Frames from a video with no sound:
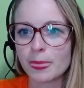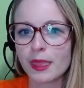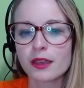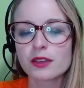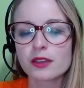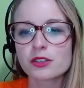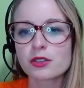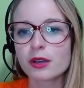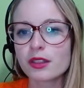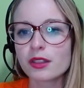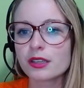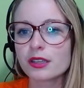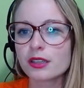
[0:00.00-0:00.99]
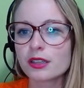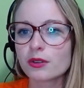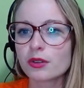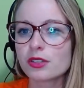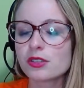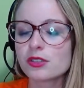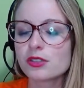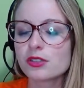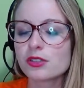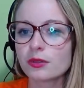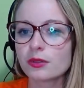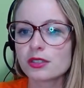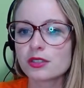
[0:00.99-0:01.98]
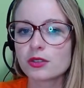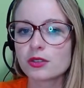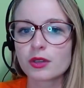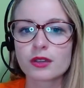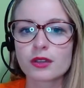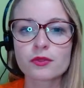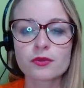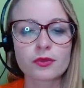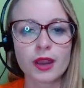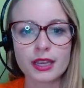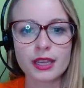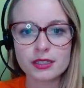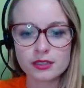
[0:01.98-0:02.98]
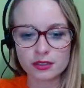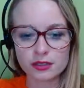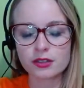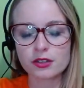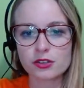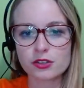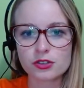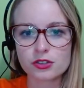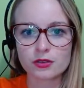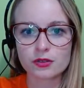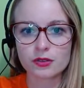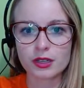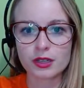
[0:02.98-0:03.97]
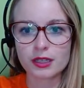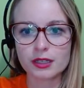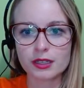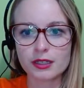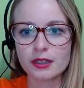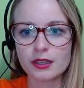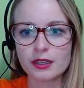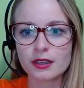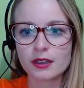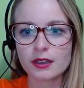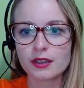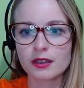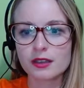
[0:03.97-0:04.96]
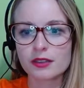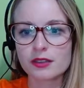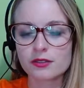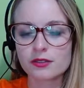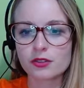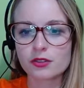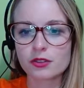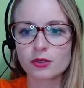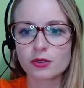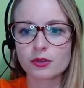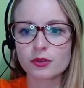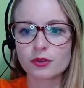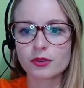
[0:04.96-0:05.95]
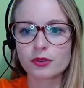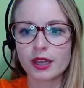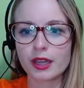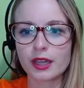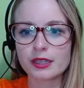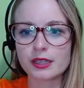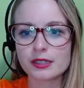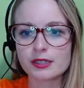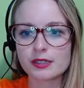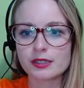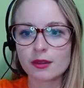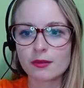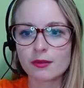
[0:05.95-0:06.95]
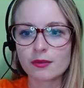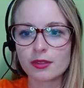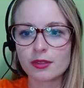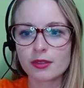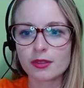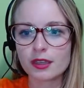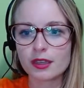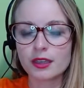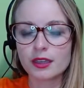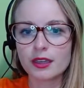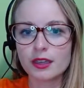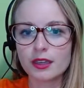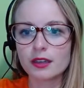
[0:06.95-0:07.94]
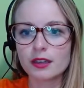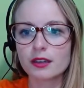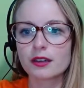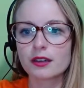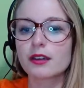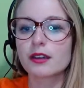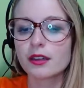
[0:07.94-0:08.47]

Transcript: So one of the things that you can do is you can write on your screen. So write something here